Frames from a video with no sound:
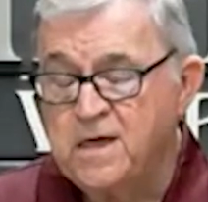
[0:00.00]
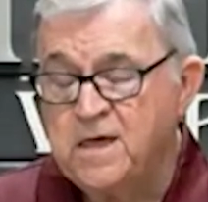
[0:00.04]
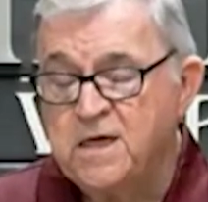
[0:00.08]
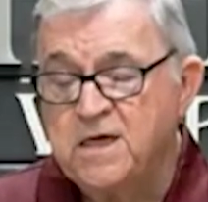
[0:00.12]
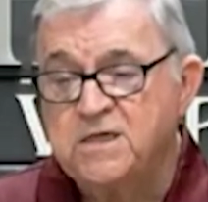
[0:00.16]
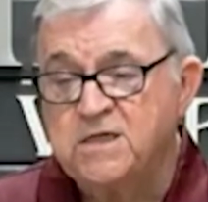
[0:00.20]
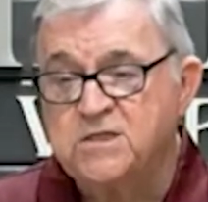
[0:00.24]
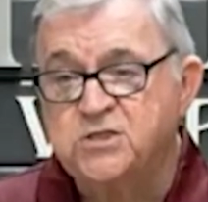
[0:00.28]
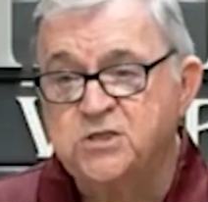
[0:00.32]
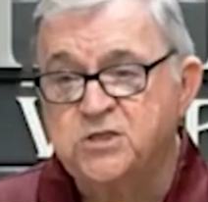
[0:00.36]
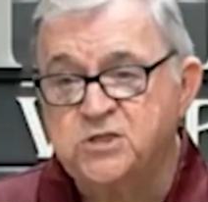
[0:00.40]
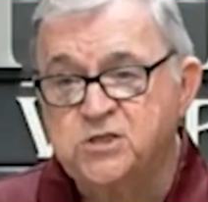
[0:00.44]

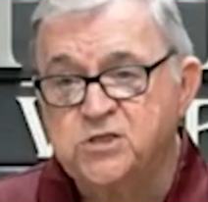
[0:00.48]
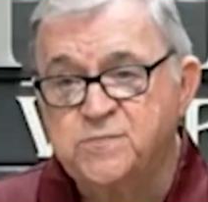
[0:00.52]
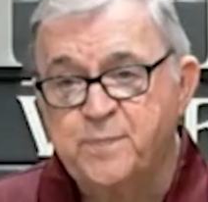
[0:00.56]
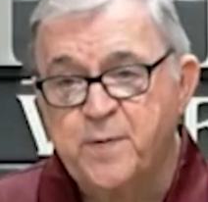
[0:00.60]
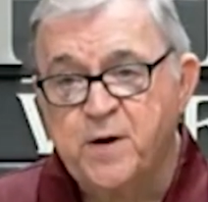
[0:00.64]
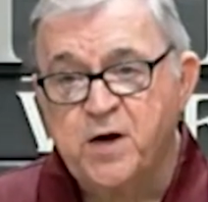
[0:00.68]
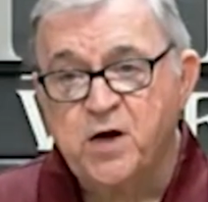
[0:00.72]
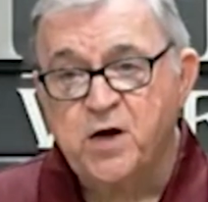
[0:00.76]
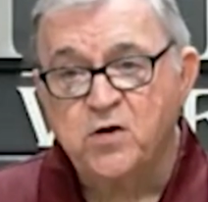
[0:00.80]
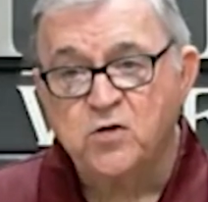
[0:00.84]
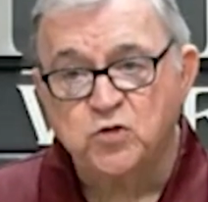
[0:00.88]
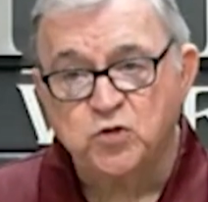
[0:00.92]
It's a
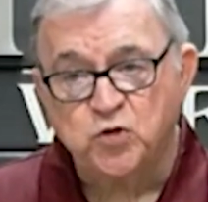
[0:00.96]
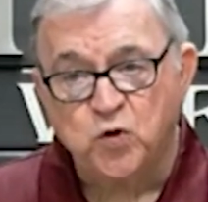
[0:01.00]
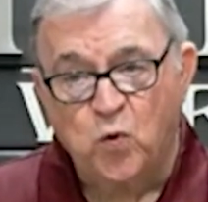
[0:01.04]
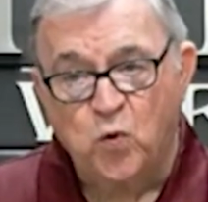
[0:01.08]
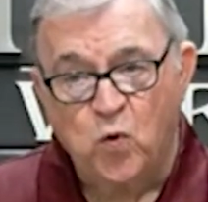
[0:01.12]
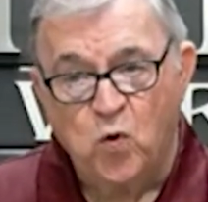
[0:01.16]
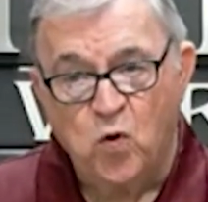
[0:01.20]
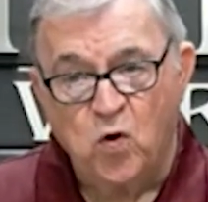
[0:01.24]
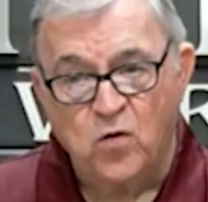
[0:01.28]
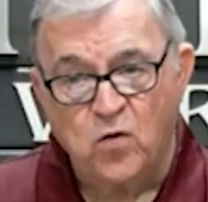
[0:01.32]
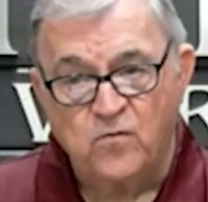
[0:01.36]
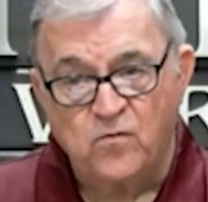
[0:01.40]
spiritual
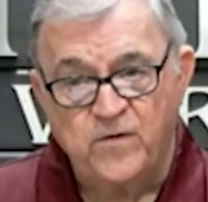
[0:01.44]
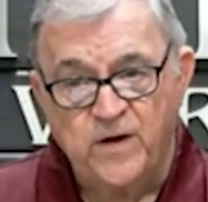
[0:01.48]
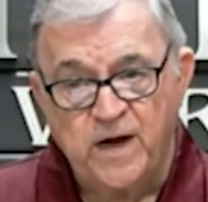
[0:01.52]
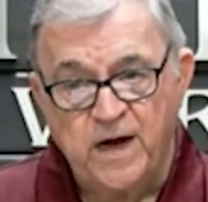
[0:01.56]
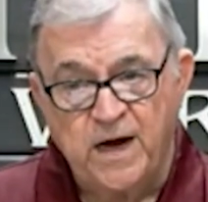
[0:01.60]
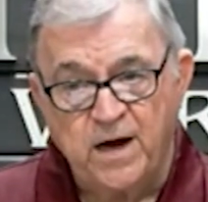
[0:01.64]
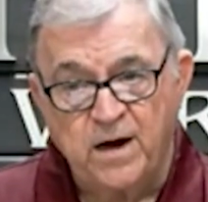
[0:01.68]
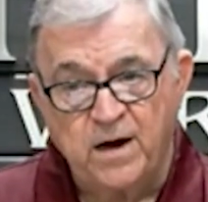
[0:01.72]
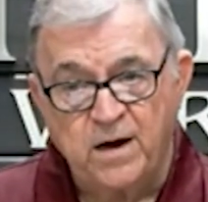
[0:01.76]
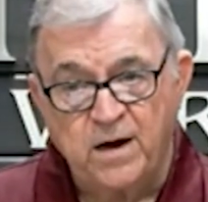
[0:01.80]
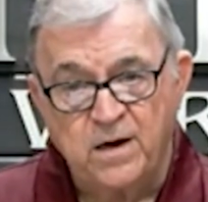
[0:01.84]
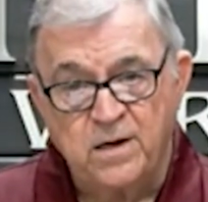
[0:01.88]

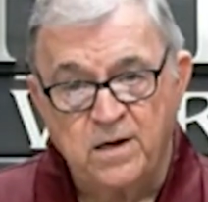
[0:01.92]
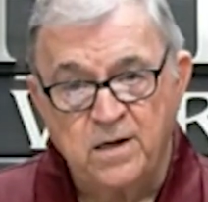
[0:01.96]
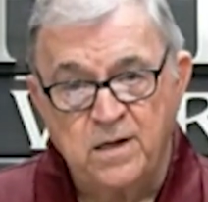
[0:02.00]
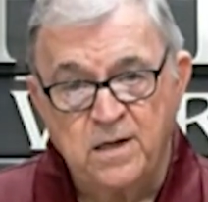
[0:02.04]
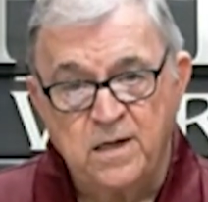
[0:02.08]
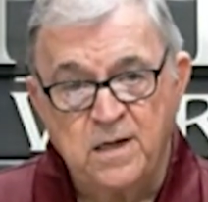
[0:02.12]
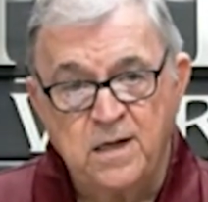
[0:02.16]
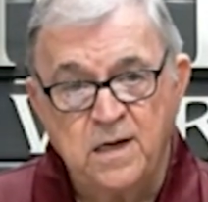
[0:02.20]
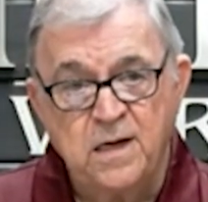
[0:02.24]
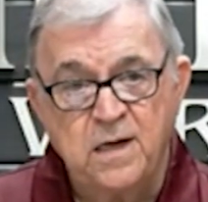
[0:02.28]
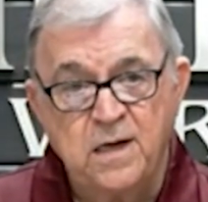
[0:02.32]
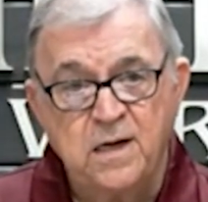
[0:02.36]
warfare,
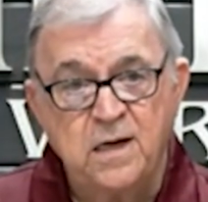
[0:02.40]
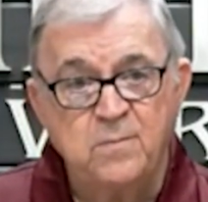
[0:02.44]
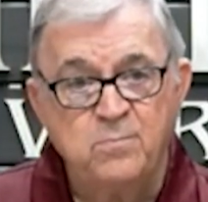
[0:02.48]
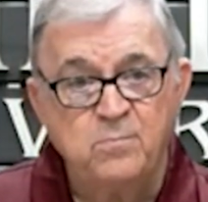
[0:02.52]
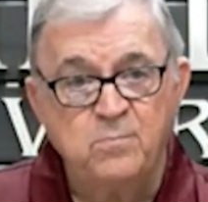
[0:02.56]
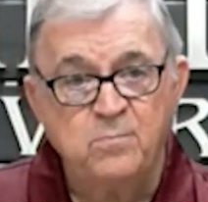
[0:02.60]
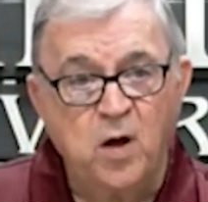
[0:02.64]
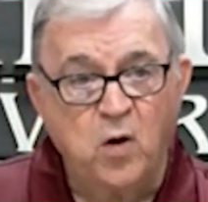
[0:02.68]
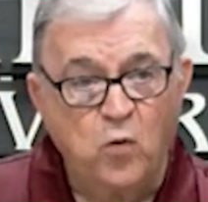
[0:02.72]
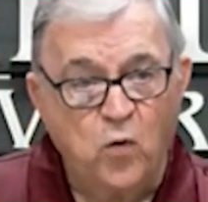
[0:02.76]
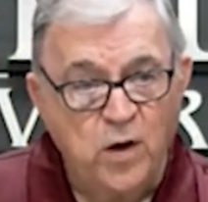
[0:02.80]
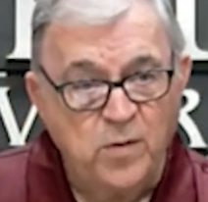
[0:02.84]

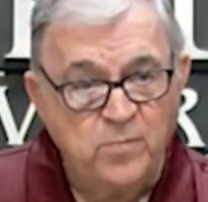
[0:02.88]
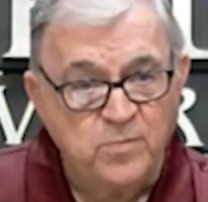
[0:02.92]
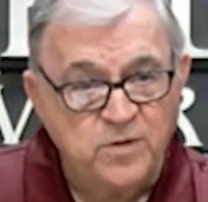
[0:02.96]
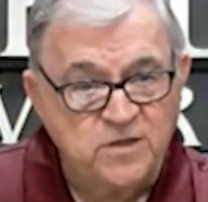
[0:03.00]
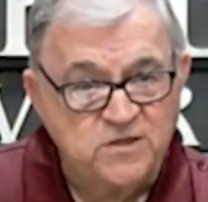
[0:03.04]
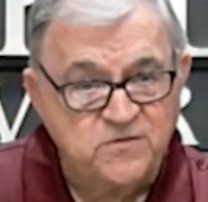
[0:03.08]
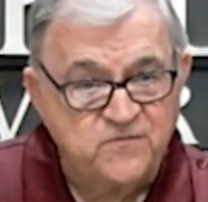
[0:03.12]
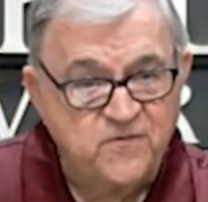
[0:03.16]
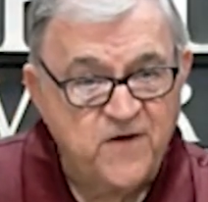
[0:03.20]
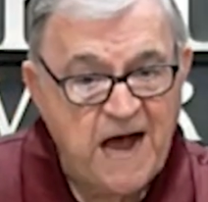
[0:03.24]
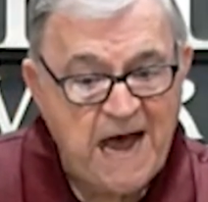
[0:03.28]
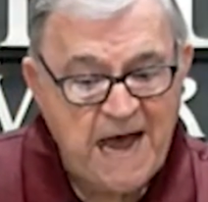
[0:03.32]
but we
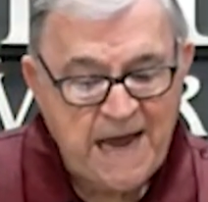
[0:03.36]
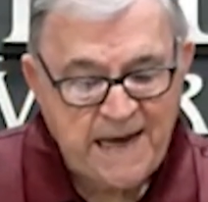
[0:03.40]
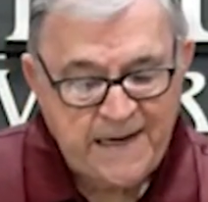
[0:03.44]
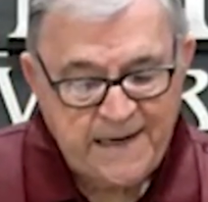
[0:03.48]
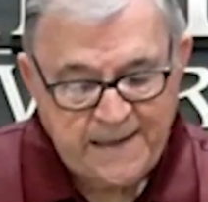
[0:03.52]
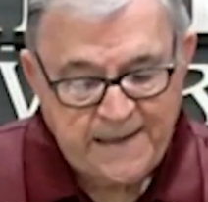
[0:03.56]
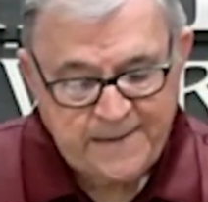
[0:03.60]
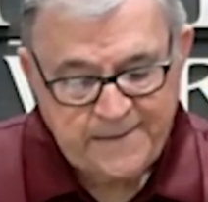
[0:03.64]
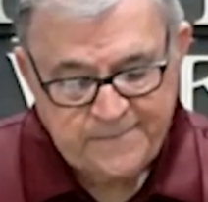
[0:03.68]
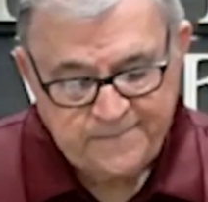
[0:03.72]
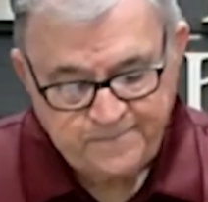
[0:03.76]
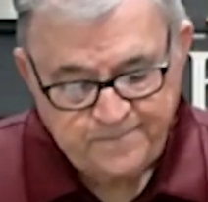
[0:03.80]
must fight
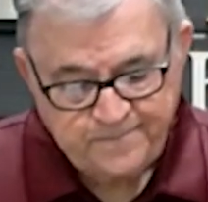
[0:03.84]
it.